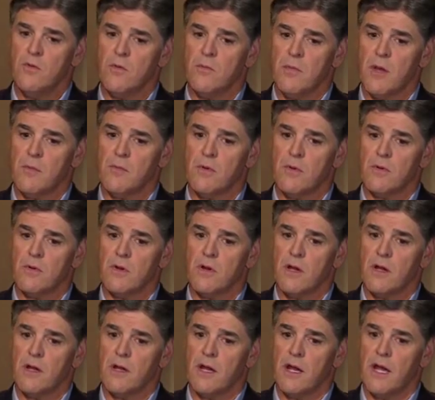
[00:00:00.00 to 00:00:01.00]
remember
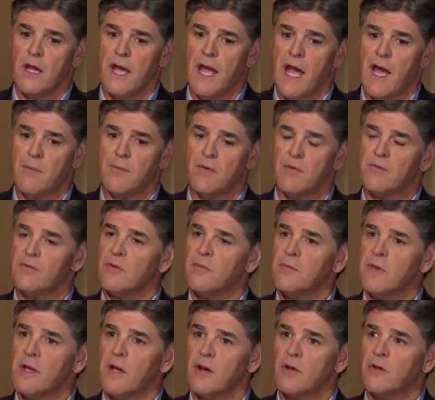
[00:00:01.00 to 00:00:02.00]
happened
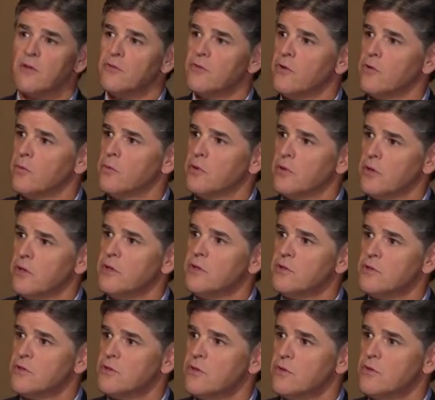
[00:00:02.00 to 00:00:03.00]
from there? Because there were
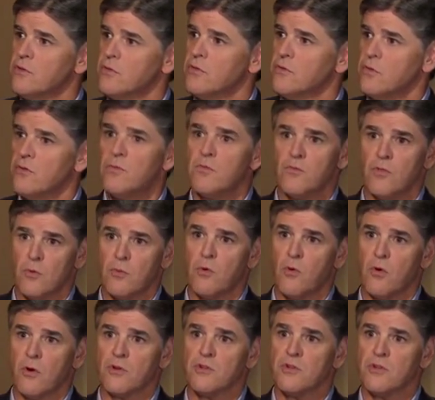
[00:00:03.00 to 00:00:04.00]
police
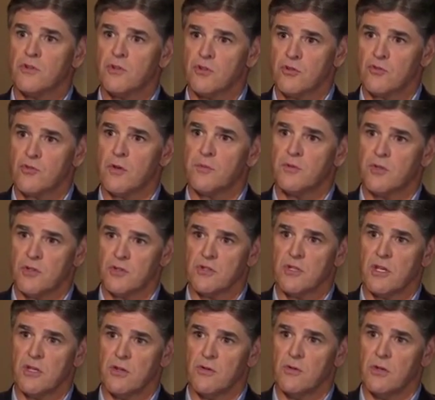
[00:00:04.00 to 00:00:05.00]
reports and descriptions
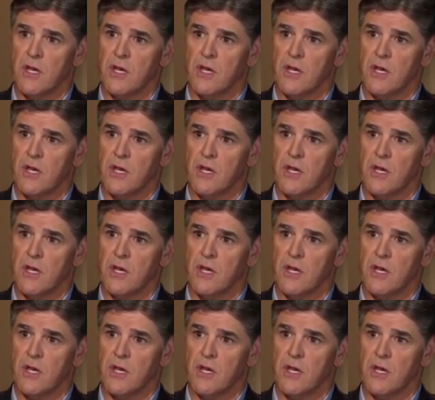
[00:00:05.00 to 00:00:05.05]
that you